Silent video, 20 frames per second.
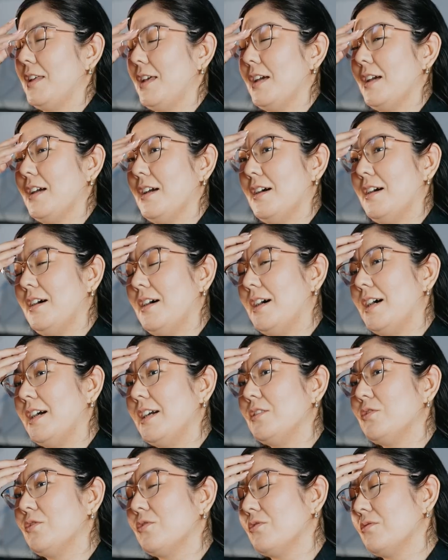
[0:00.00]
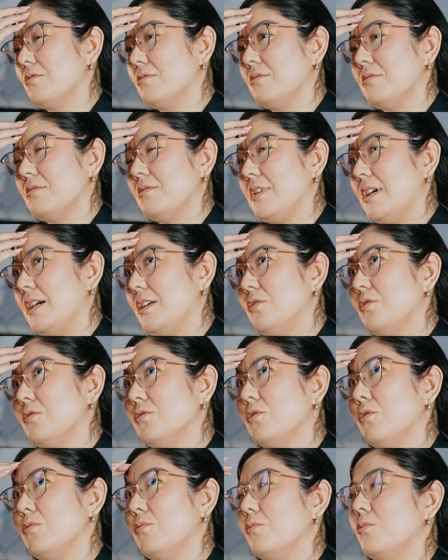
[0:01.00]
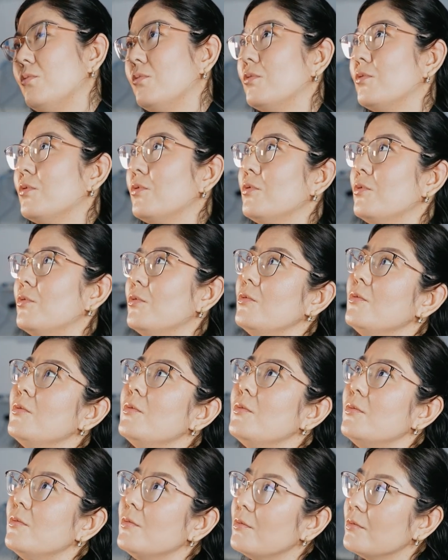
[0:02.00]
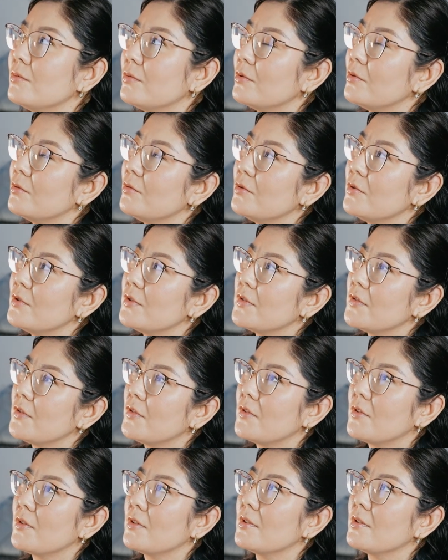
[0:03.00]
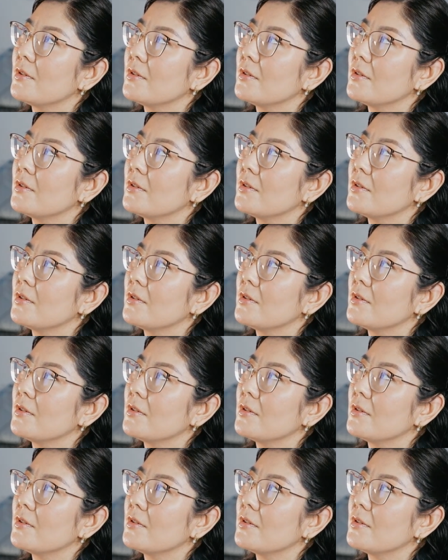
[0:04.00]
Yeah, I don't know who's